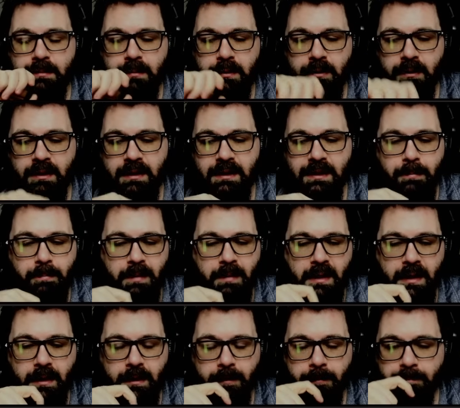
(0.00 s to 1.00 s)
immunity to
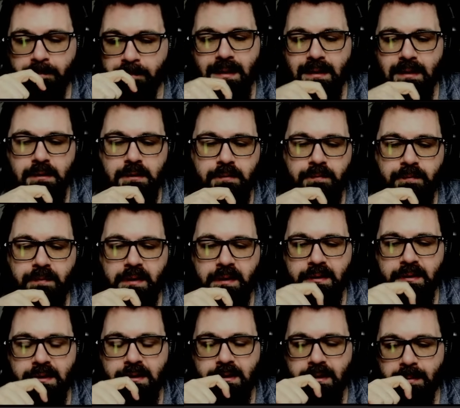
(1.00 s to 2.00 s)
matter. I think these are
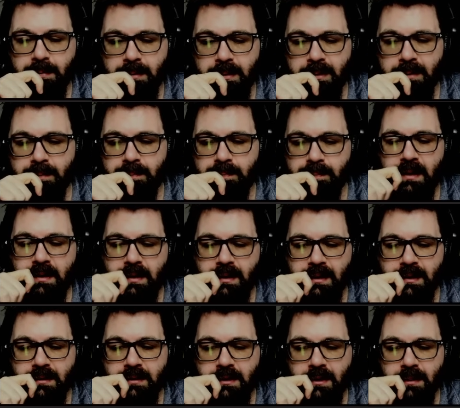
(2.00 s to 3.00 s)
very similar, but I
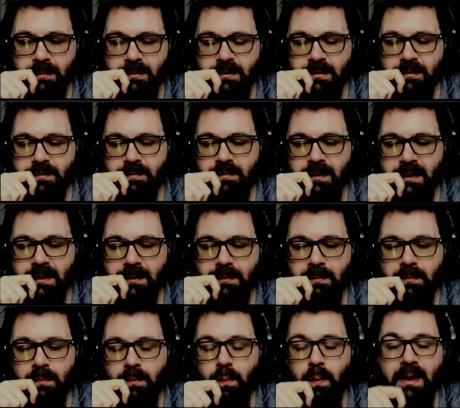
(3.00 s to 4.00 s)
think in terms of like
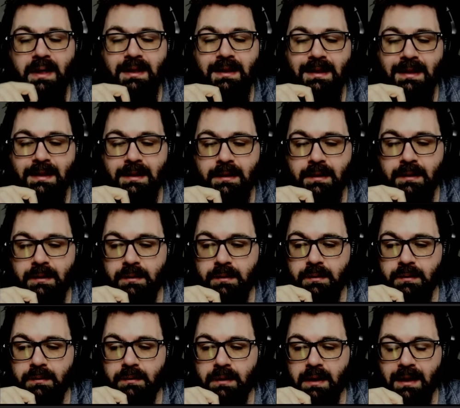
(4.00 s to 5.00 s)
when needed
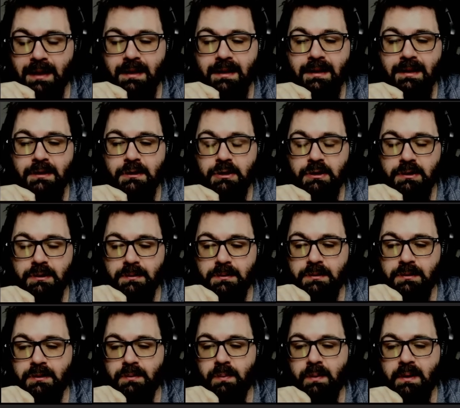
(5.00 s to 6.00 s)
and it gets
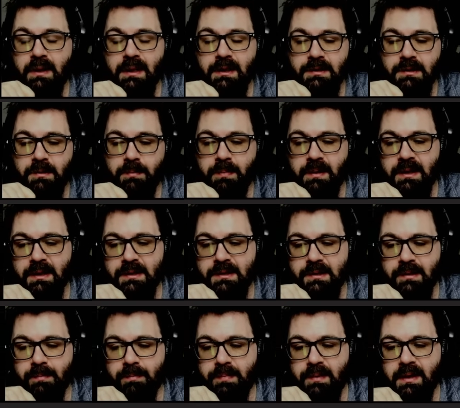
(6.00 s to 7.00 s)
used, what has the
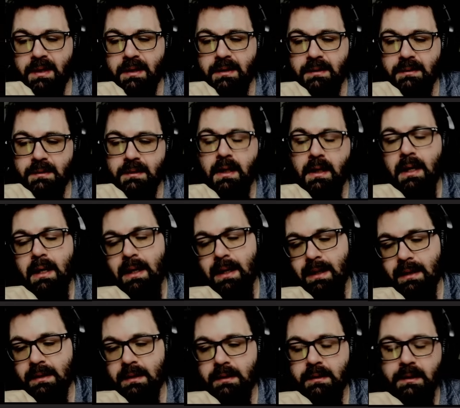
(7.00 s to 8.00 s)
biggest impact?
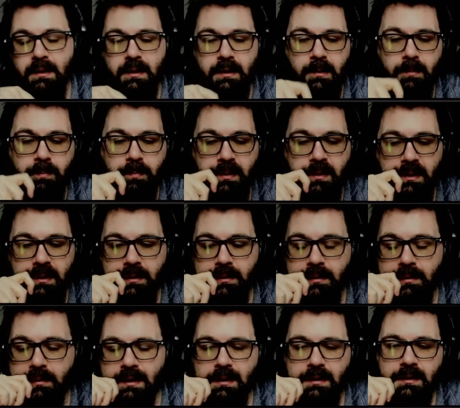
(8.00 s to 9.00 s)
I think the EMP.
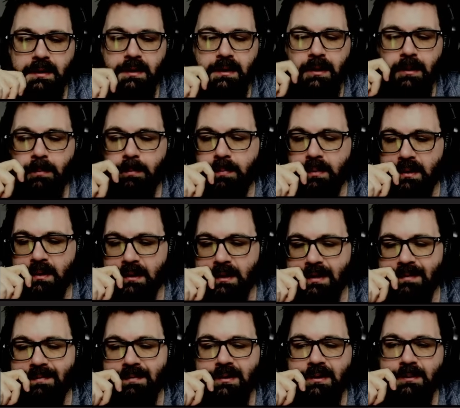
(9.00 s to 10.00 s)
I think the EMP,
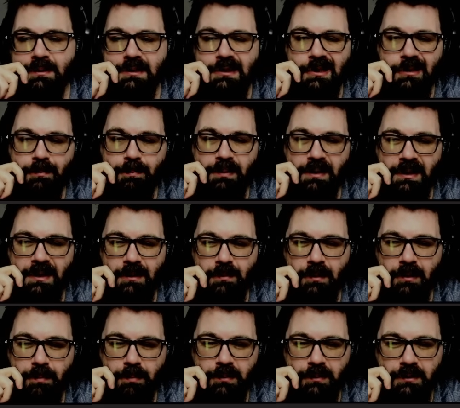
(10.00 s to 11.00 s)
even though it's competing
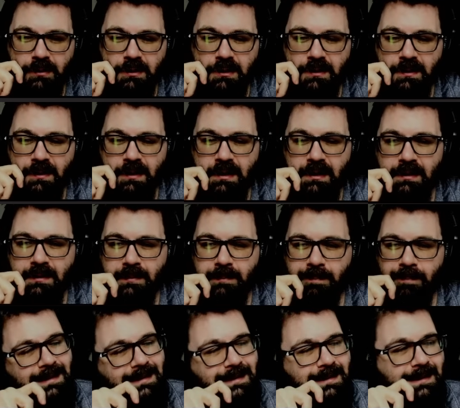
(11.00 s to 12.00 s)
with Bluescreen,
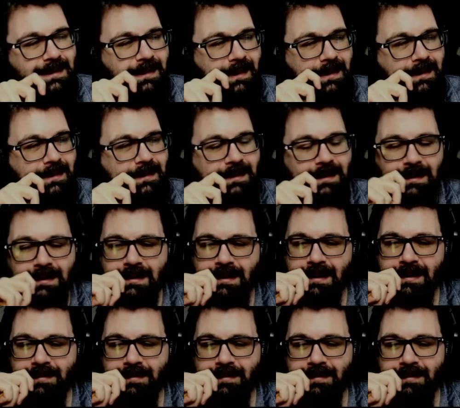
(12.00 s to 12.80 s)
that's a